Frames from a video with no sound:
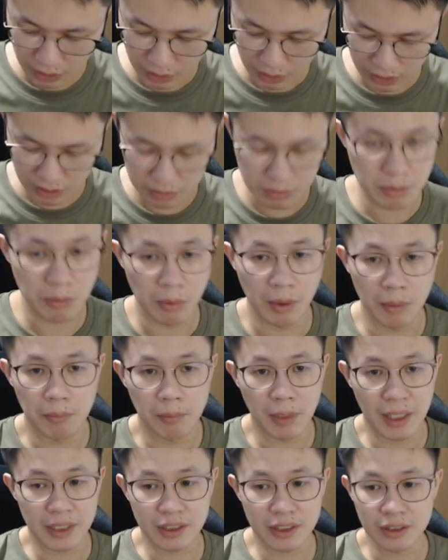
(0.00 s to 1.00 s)
a little bit more
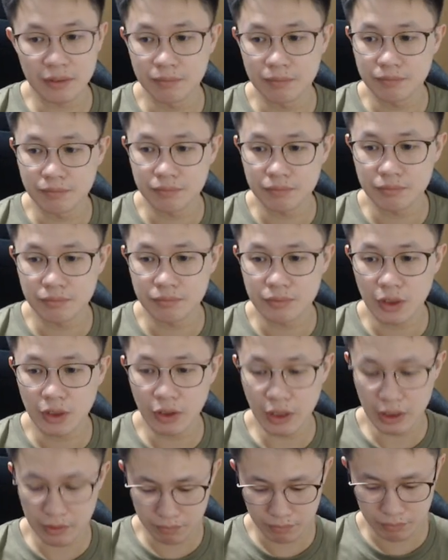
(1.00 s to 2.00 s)
better.
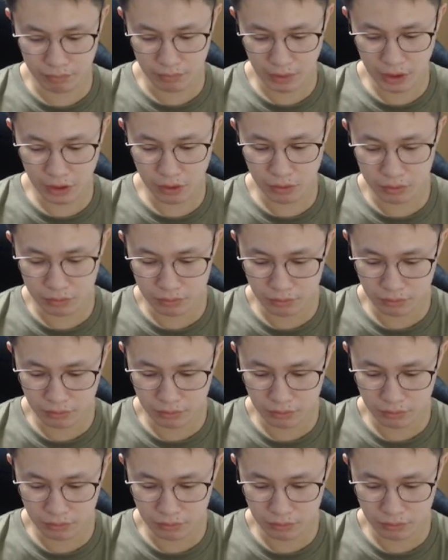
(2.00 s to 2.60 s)
Okay, thank you.